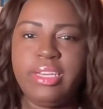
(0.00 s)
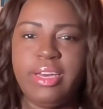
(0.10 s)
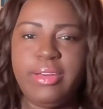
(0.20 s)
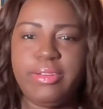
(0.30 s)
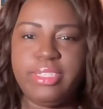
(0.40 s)

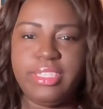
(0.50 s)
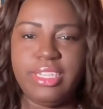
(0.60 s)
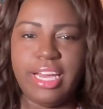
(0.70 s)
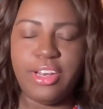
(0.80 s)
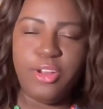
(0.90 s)
It's
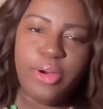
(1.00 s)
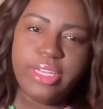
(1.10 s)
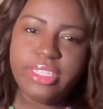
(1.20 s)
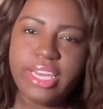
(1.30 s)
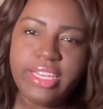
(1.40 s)
like
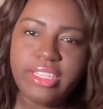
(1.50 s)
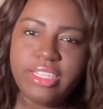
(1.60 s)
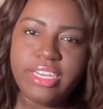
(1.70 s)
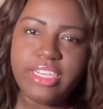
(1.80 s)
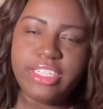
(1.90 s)
noise
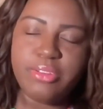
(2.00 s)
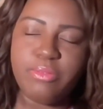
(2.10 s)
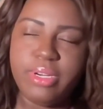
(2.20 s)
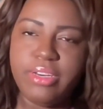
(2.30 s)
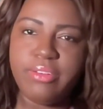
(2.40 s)

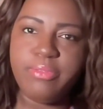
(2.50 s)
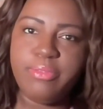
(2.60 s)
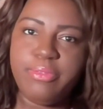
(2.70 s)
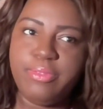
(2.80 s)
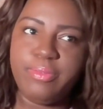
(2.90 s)
cancellation with,
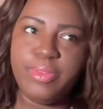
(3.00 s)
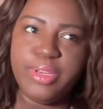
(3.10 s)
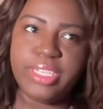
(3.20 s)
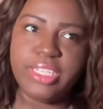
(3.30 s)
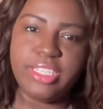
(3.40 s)
you
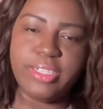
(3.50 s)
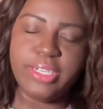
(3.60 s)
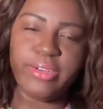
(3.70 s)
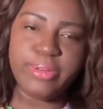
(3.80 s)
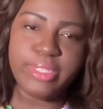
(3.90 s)
can still
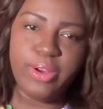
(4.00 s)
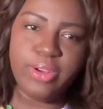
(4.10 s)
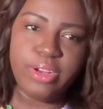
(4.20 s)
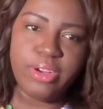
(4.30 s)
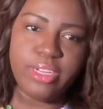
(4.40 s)
hear what's
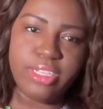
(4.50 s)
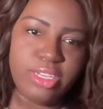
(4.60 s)
going on.